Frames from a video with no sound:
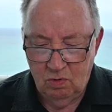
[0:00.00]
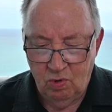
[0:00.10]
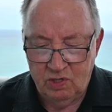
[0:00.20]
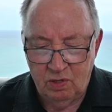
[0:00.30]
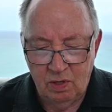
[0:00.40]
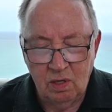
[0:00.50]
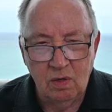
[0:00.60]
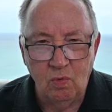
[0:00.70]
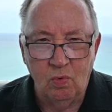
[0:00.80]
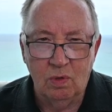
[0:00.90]
Questioner,
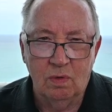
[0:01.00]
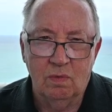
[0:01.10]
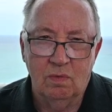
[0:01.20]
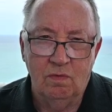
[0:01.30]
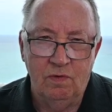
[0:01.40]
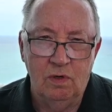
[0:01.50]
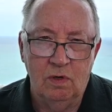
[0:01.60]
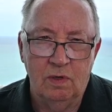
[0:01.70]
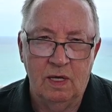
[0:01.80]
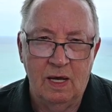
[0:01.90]

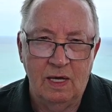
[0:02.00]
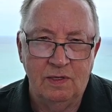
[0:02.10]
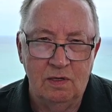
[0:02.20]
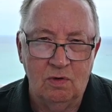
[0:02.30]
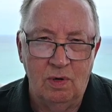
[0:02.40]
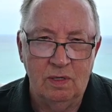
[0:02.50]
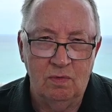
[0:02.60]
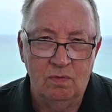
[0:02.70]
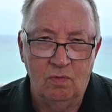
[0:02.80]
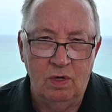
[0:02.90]
viewer that asked this
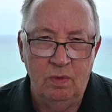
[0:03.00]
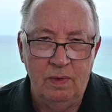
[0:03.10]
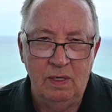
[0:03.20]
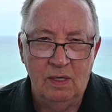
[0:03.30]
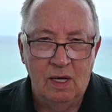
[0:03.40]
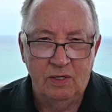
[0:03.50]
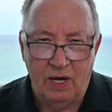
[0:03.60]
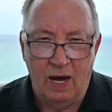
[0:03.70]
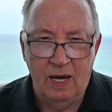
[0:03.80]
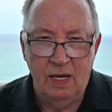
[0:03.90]
question, what do you mean
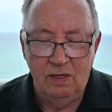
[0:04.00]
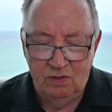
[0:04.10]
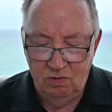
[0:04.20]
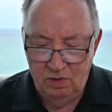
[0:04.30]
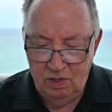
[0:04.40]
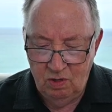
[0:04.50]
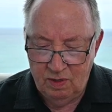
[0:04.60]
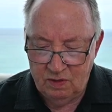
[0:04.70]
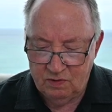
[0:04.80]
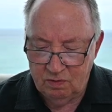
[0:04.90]
tied to the
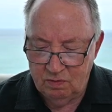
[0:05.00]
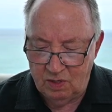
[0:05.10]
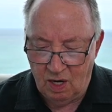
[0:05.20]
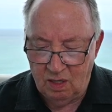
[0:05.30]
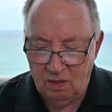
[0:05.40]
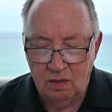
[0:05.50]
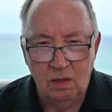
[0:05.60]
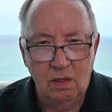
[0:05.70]
U.S. dollar?